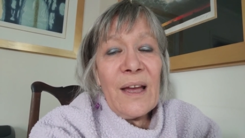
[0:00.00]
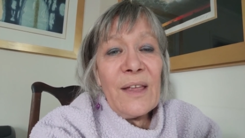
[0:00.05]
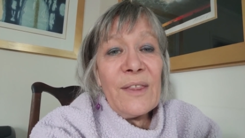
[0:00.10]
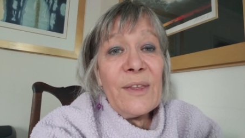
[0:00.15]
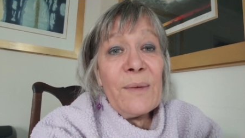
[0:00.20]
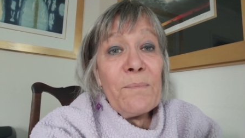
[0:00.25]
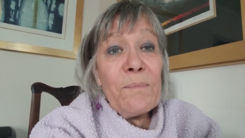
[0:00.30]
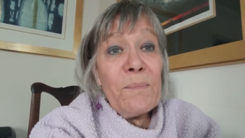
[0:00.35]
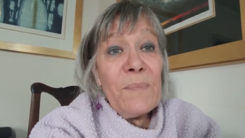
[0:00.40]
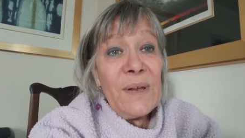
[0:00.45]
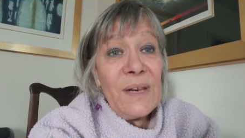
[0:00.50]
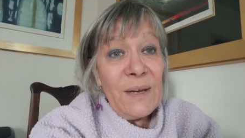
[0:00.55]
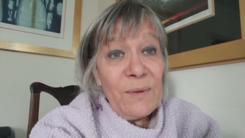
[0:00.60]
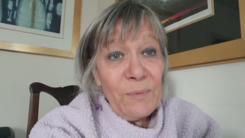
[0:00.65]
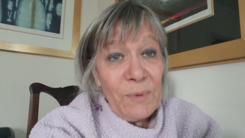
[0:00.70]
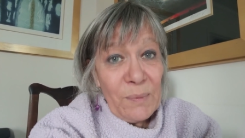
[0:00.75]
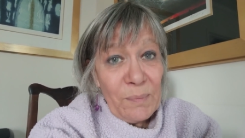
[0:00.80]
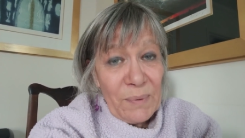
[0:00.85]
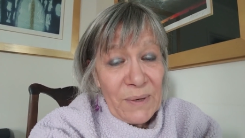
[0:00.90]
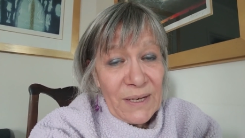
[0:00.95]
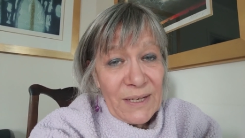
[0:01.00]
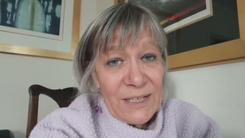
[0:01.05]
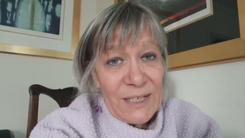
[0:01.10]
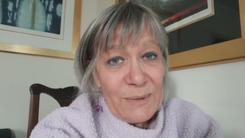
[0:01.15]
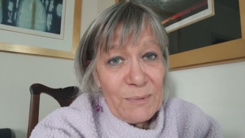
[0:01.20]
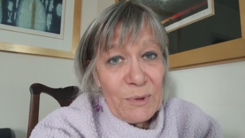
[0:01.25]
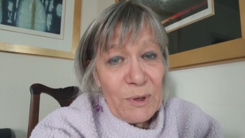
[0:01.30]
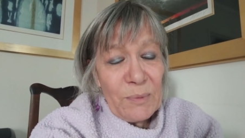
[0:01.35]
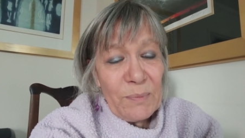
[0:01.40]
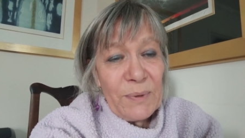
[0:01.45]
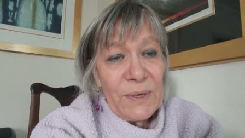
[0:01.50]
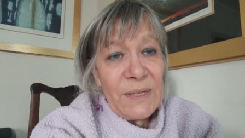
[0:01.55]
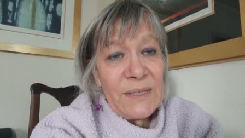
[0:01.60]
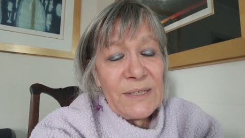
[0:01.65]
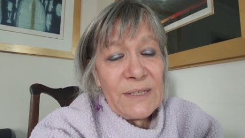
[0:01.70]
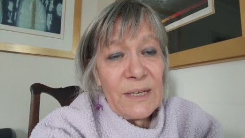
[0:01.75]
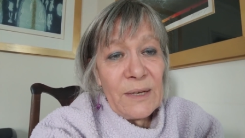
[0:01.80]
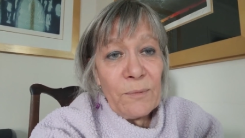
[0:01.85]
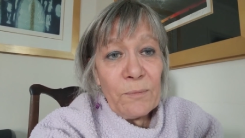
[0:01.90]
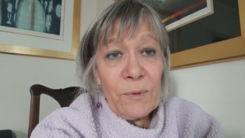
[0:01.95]
the minute we picked him up, he'd
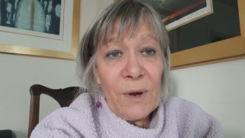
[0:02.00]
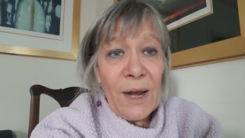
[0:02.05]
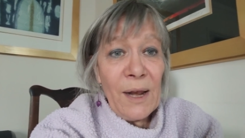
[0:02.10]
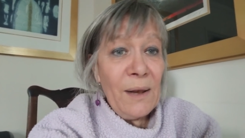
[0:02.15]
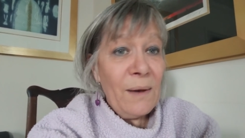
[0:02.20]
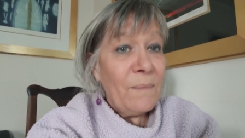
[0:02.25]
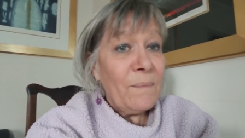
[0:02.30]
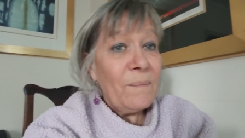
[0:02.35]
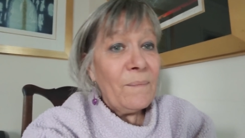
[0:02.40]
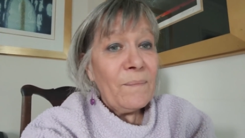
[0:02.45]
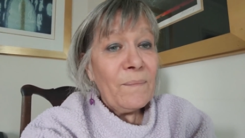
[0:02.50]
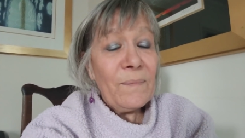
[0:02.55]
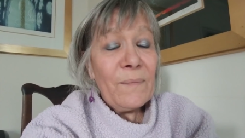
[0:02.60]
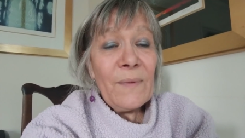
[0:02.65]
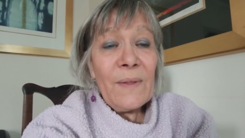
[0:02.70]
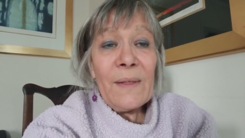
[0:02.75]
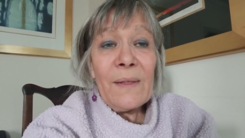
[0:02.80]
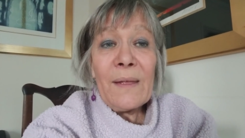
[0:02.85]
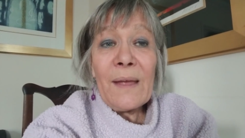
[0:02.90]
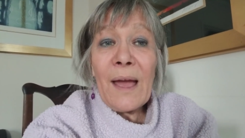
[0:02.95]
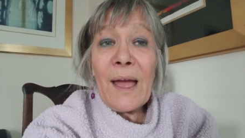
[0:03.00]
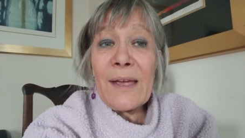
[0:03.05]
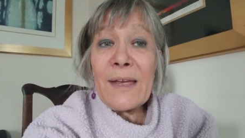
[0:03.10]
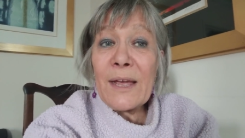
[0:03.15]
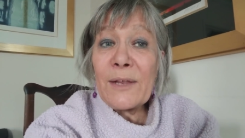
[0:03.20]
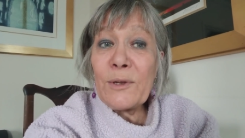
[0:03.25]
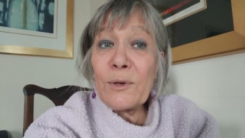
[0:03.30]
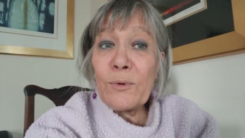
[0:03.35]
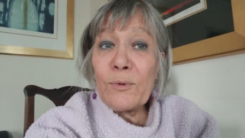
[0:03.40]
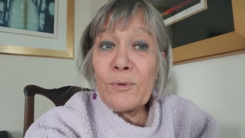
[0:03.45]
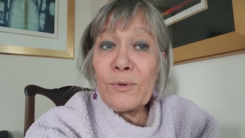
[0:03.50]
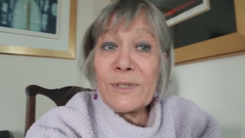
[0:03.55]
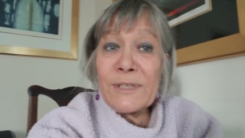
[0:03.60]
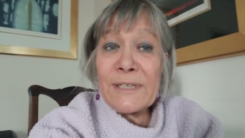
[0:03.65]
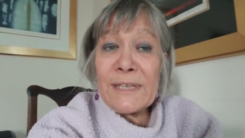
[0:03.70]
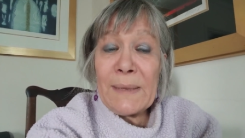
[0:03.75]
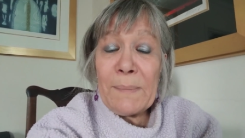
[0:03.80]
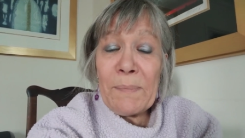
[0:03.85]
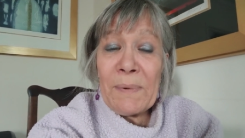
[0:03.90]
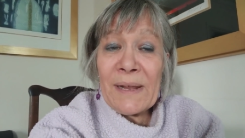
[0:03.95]
say, "Well, I had a good
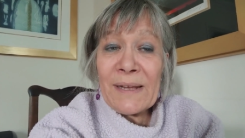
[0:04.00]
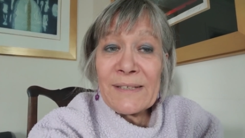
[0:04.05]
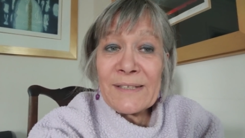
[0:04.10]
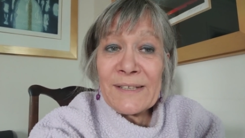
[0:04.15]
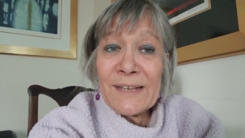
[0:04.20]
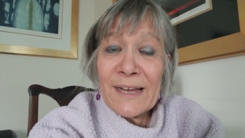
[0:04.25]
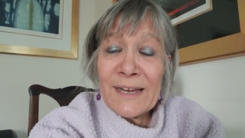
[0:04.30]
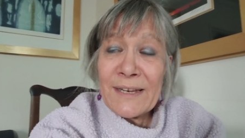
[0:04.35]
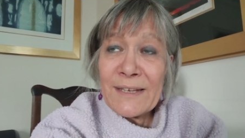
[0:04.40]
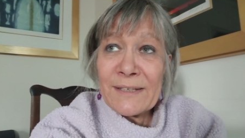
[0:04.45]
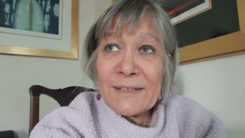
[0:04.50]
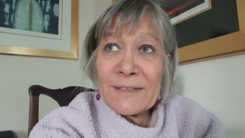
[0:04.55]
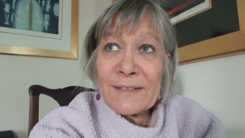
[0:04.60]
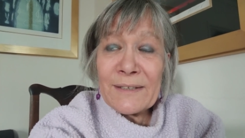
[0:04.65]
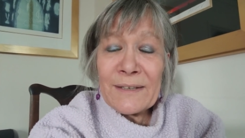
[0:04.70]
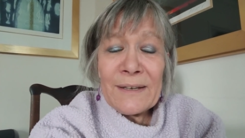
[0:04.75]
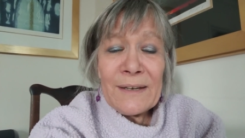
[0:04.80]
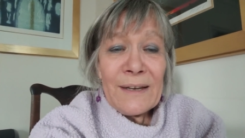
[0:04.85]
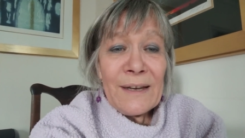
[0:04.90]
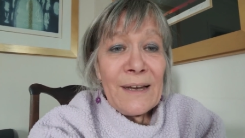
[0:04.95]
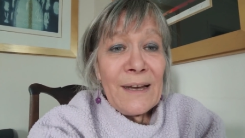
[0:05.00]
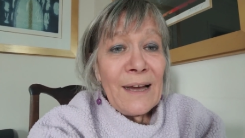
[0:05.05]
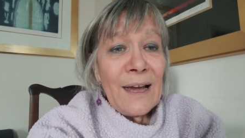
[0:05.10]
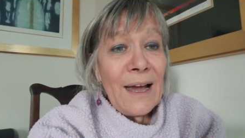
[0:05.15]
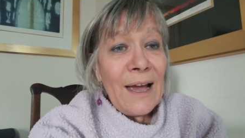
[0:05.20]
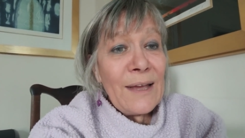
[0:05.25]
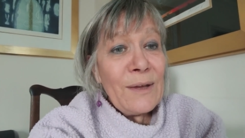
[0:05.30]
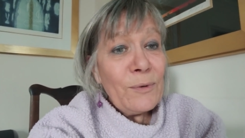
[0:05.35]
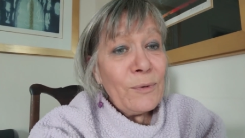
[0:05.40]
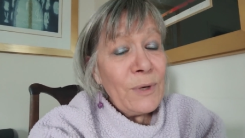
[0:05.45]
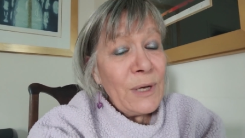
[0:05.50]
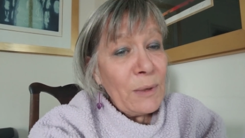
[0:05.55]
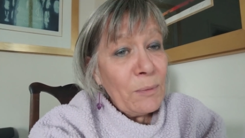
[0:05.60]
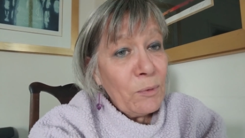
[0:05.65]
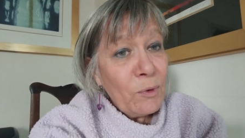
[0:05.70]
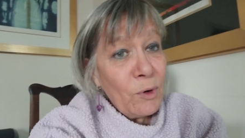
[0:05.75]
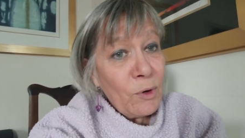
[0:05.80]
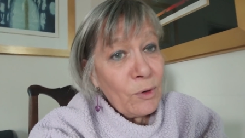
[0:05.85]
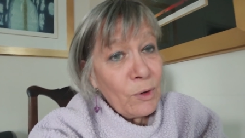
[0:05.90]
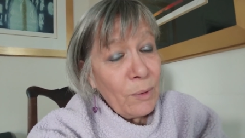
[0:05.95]
sleep last night. I only
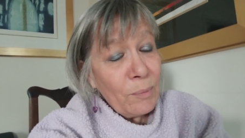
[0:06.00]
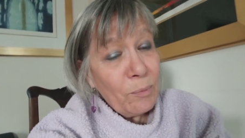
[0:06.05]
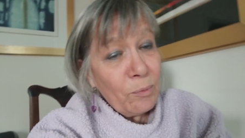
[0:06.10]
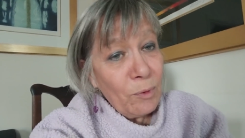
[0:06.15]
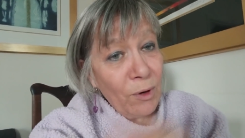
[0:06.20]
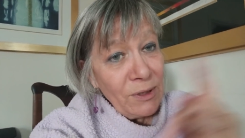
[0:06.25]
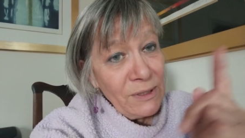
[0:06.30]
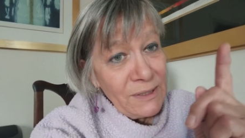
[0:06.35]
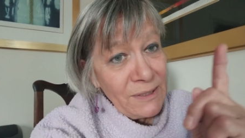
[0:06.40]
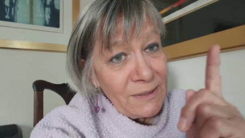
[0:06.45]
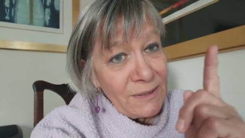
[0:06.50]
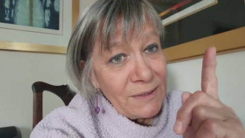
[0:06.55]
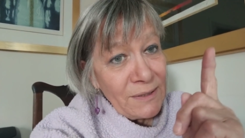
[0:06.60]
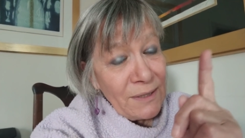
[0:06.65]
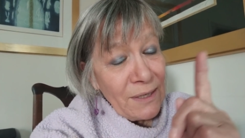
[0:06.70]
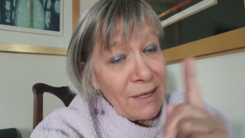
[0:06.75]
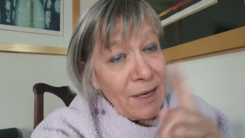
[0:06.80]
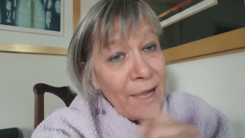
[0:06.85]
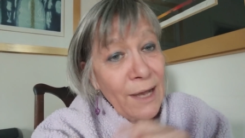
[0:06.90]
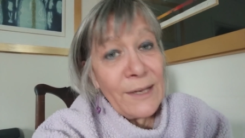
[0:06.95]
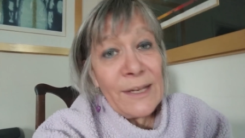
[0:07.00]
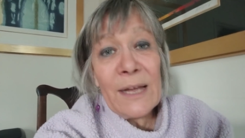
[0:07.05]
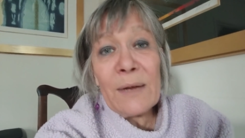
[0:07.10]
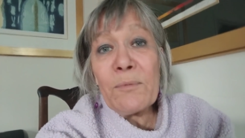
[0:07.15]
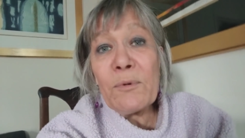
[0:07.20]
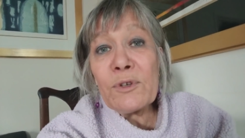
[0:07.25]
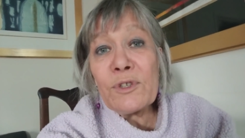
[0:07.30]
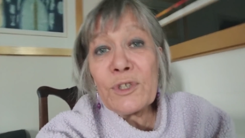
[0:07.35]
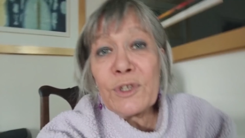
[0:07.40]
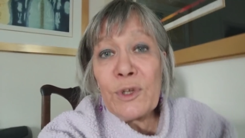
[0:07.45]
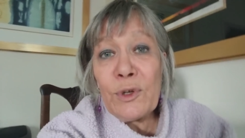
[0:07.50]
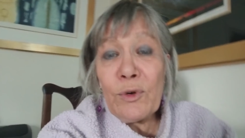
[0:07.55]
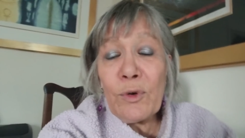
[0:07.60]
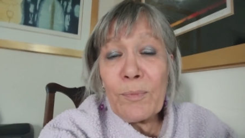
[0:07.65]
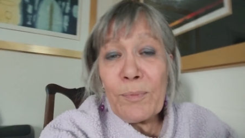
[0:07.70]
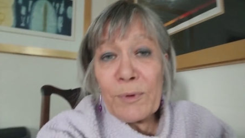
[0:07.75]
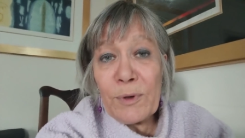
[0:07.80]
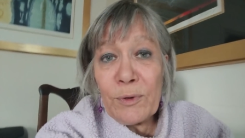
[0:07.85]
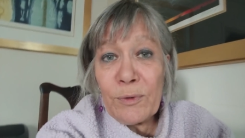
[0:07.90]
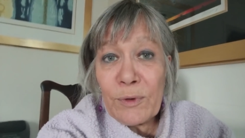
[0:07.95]
woke up once, and I watched the
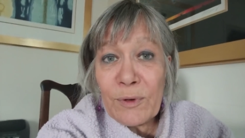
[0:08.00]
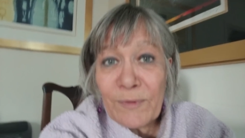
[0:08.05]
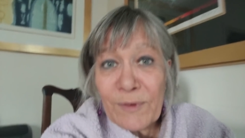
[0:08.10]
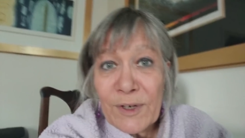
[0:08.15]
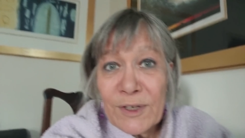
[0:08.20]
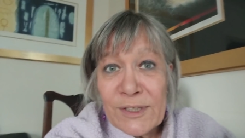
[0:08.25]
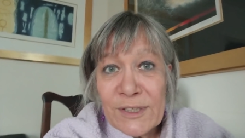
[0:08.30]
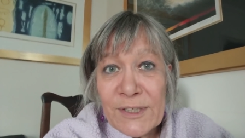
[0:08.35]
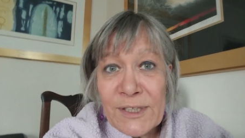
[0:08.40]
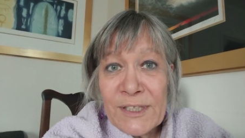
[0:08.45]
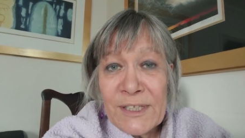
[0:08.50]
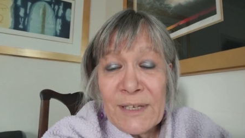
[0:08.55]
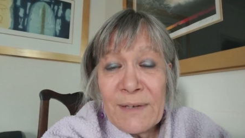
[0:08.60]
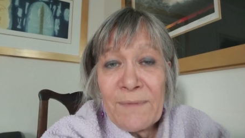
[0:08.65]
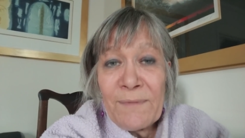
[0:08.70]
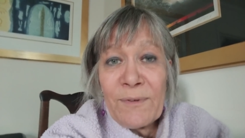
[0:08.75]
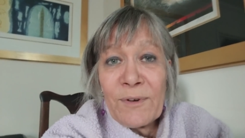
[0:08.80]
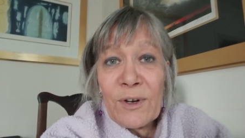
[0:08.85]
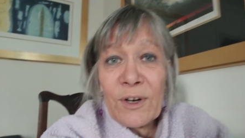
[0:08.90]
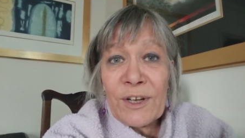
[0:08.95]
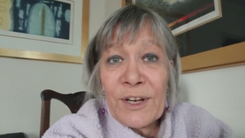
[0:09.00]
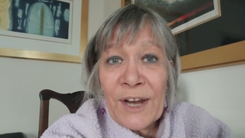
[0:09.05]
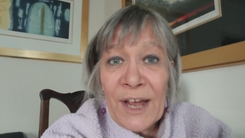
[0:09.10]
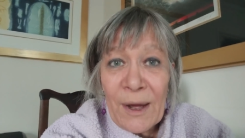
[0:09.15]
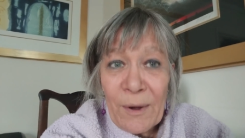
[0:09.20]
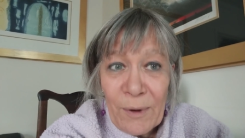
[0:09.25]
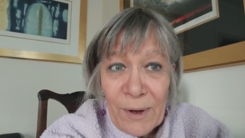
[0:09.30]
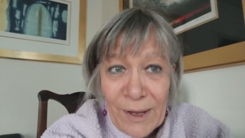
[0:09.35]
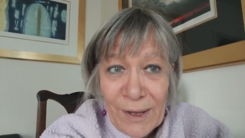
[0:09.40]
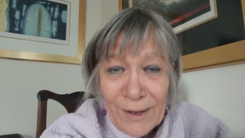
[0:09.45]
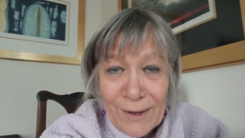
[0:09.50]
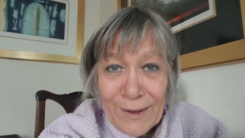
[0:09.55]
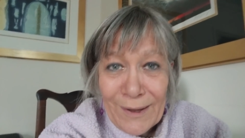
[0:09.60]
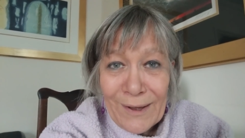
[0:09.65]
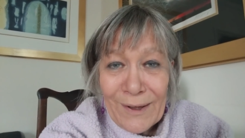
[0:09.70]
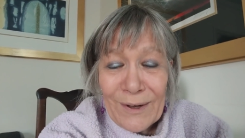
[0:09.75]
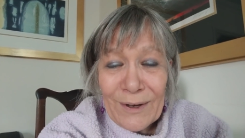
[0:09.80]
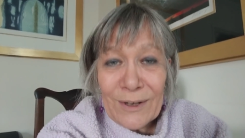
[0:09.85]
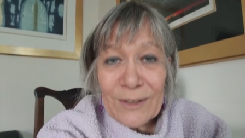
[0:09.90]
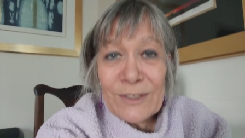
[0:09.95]
Open University for an hour
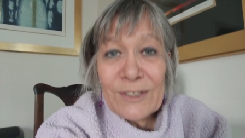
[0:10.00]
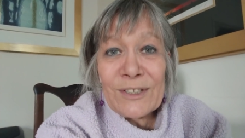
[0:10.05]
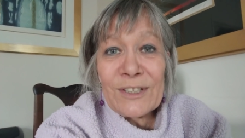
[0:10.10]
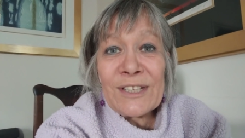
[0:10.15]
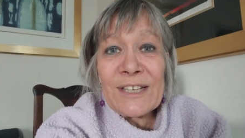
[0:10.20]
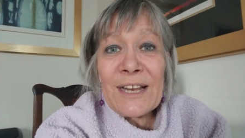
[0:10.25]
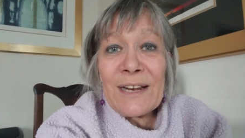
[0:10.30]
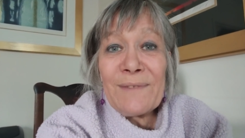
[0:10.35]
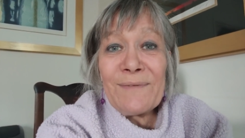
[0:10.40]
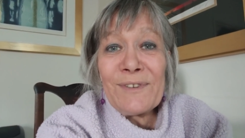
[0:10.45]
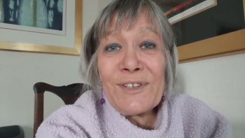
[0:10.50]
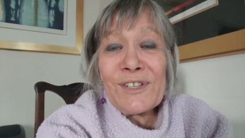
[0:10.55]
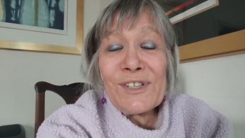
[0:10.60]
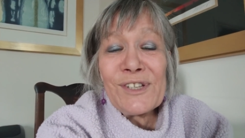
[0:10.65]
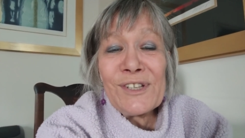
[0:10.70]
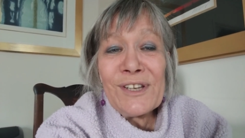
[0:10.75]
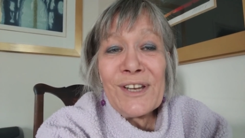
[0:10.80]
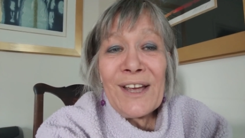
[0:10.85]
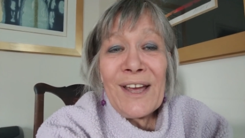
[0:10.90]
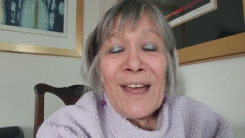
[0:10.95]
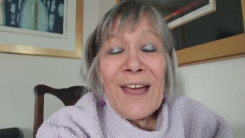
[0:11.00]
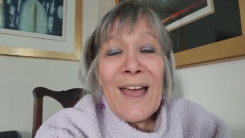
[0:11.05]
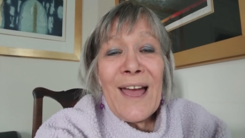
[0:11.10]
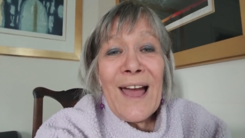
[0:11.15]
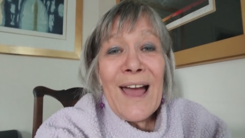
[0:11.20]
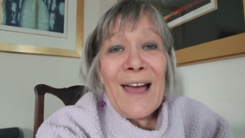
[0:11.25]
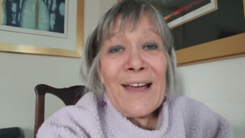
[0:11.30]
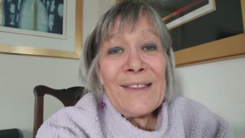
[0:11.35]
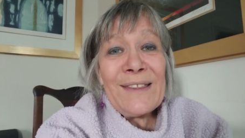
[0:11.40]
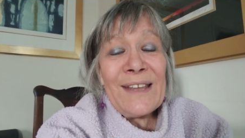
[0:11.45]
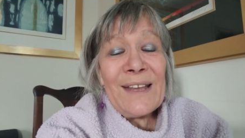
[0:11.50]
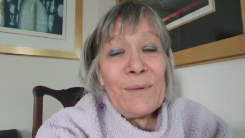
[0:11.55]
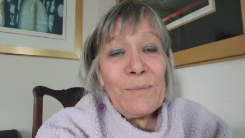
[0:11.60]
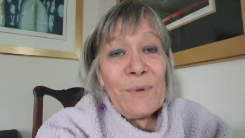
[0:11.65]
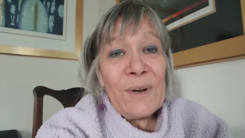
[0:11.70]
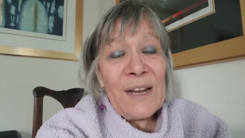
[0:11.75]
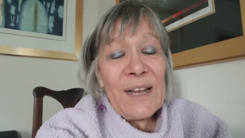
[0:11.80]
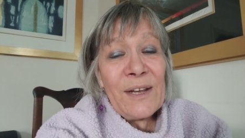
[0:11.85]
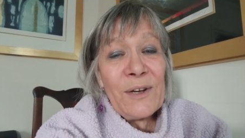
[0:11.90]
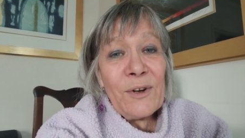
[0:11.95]
on the television. And then
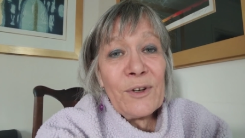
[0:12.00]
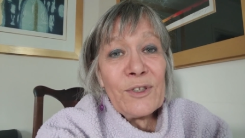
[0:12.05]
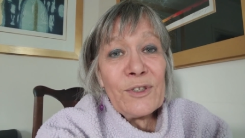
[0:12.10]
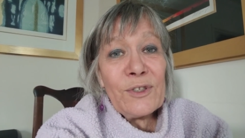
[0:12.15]
when I